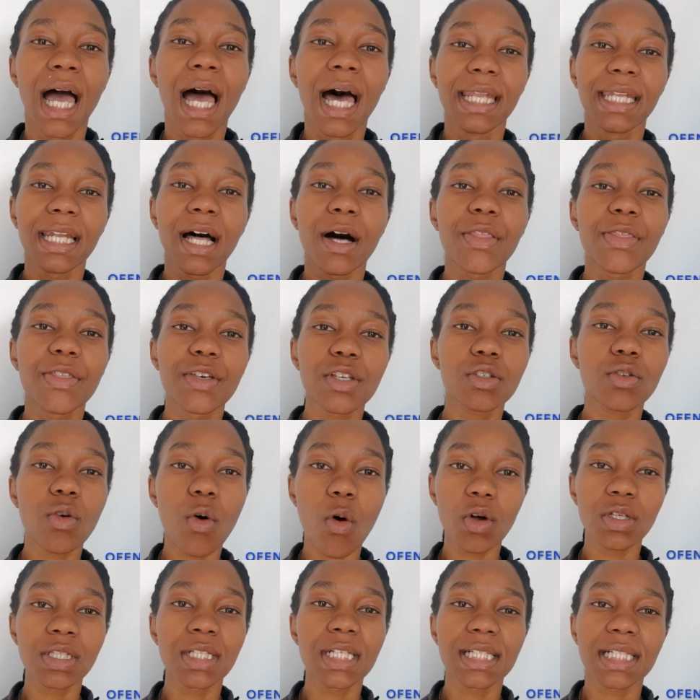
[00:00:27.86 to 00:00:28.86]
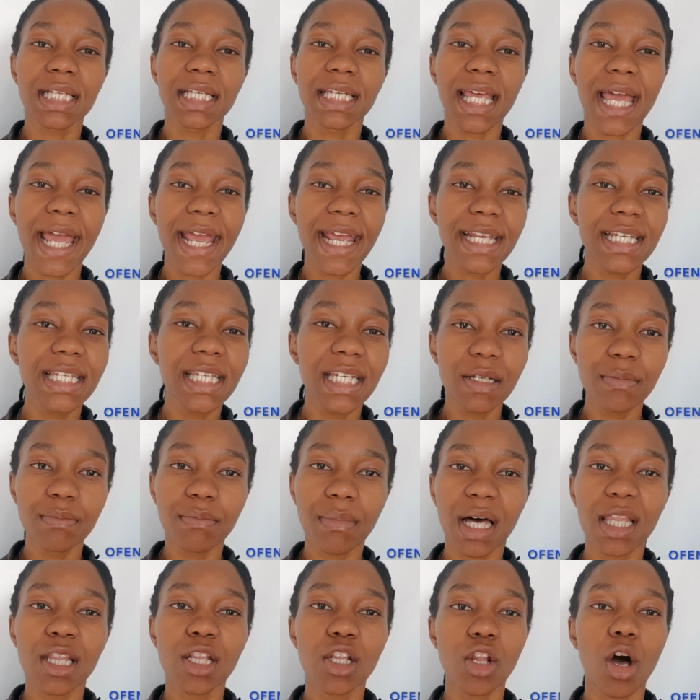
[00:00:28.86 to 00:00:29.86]
Now, this course is an
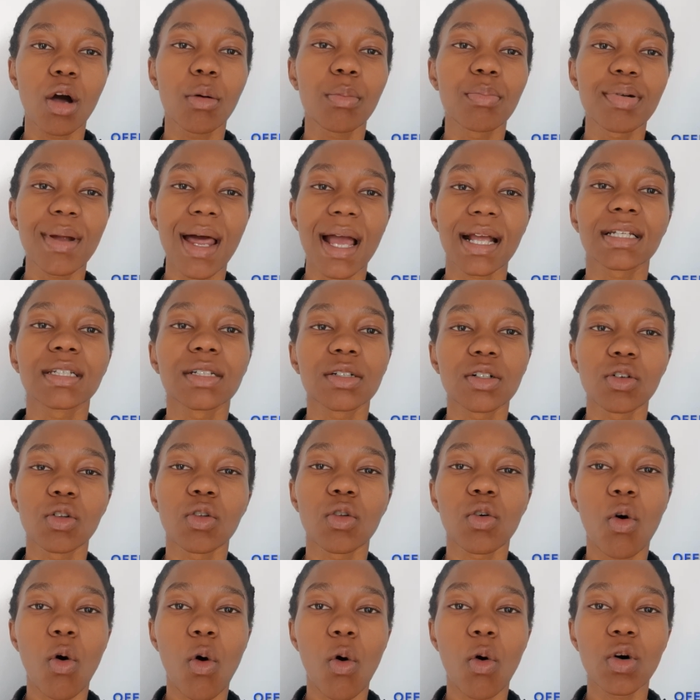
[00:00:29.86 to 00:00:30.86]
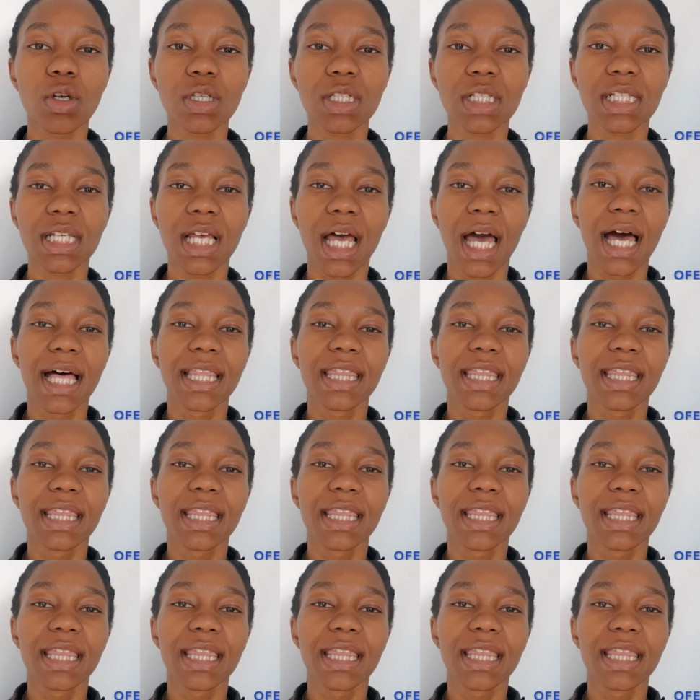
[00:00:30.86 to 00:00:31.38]
18-month long practical course